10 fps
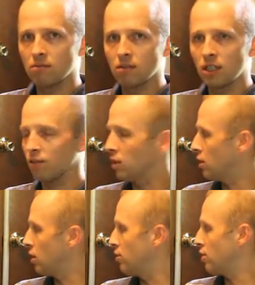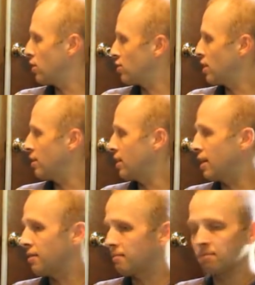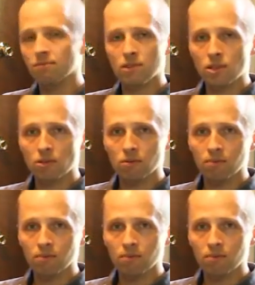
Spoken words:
give a little introduction on that. So,